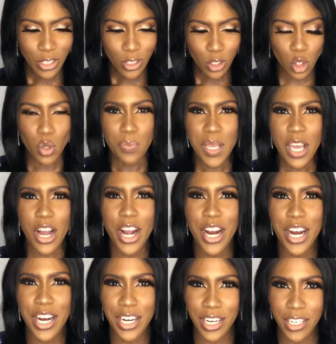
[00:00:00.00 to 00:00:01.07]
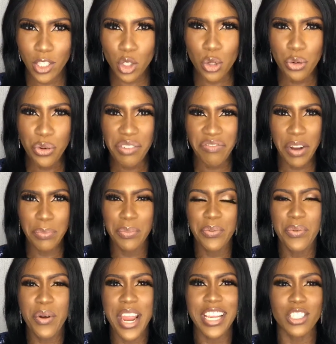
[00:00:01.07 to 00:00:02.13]
to be heard, to
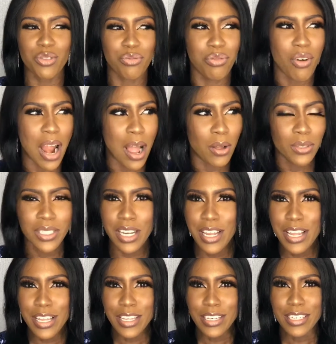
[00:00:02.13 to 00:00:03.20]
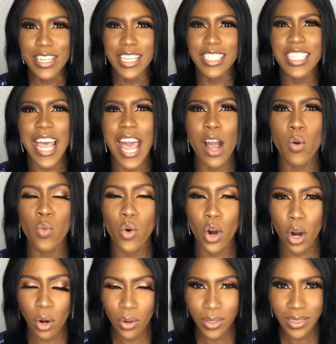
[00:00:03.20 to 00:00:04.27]
reverberate around the entire
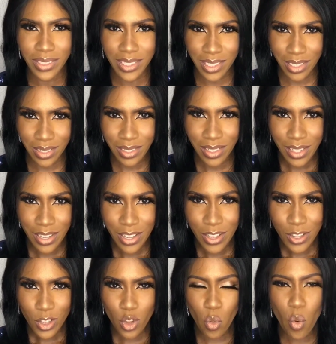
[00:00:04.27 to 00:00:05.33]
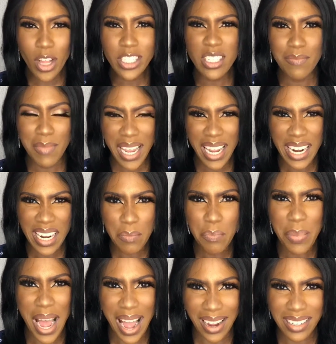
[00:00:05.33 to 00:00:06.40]
world, you want to make an
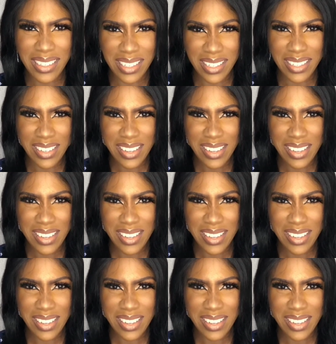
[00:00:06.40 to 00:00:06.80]
impact,